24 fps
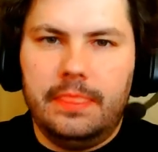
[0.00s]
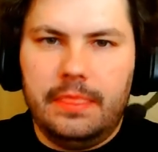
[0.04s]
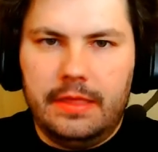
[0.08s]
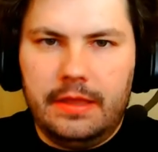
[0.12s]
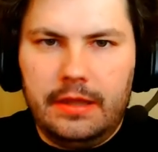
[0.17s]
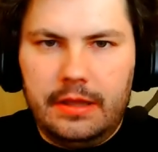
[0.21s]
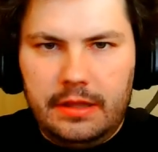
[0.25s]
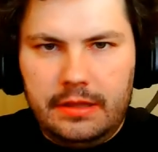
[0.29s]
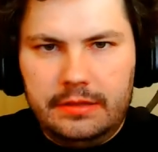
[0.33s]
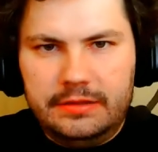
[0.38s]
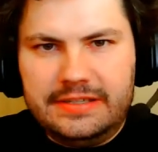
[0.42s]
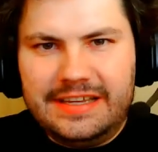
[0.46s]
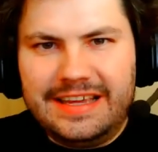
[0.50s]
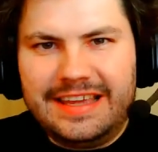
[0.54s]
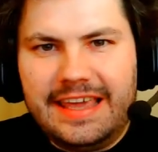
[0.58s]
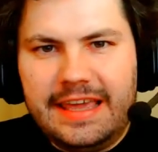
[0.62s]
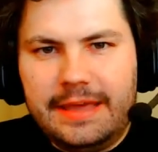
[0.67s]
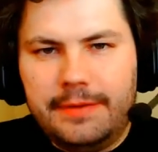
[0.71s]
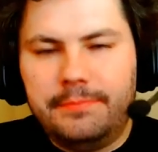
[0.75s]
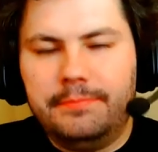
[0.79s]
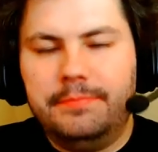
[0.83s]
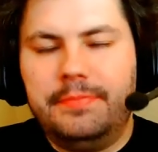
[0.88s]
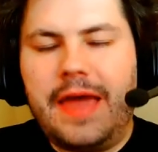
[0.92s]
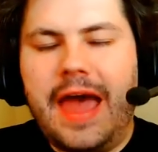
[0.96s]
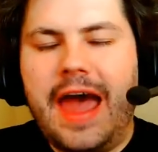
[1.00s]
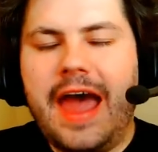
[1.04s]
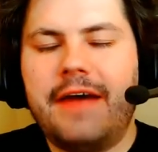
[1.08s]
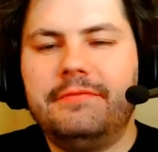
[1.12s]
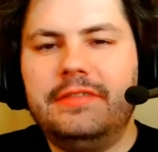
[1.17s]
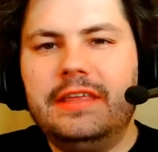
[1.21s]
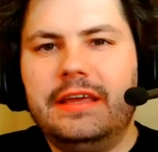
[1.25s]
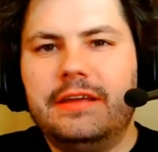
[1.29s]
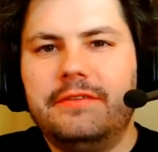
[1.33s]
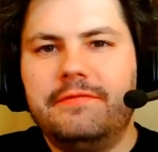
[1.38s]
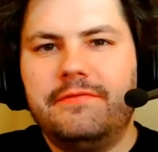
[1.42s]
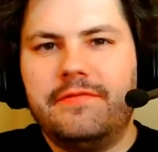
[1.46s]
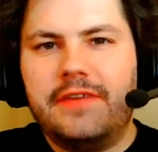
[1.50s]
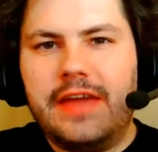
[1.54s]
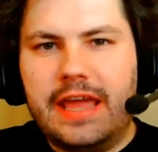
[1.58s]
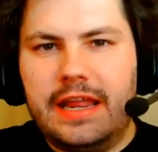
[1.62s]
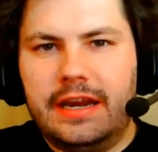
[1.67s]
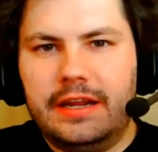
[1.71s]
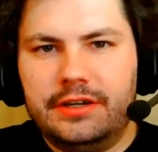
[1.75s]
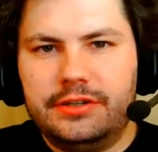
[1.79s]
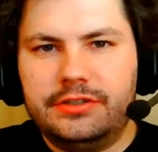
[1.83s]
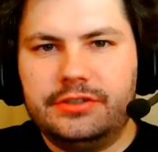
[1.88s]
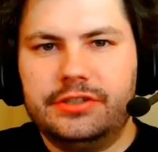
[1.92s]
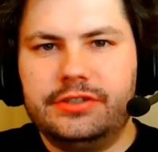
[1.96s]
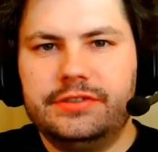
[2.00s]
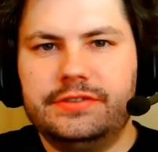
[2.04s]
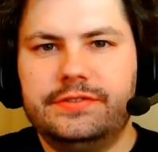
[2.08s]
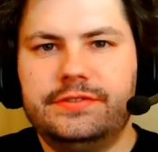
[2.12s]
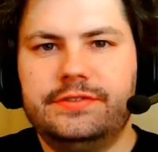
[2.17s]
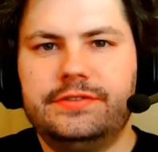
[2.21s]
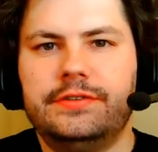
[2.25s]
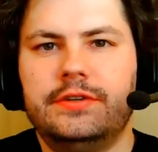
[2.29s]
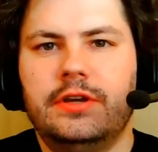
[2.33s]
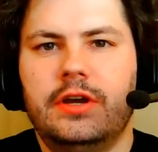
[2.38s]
the advantages